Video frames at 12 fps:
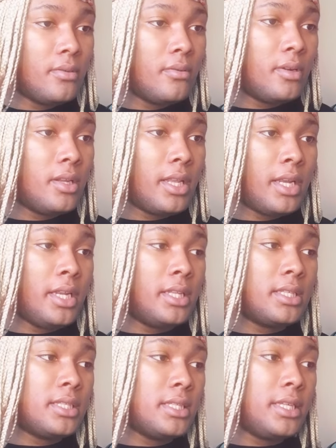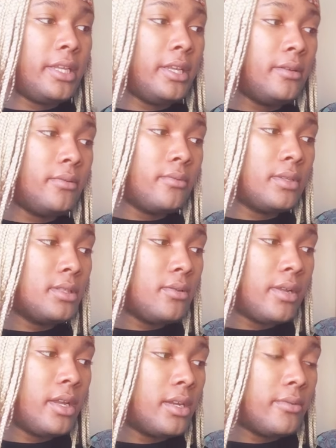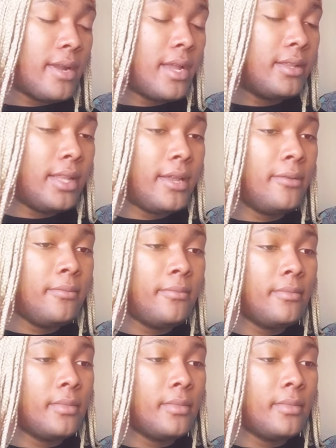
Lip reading: What do they need to see? What's going on around them?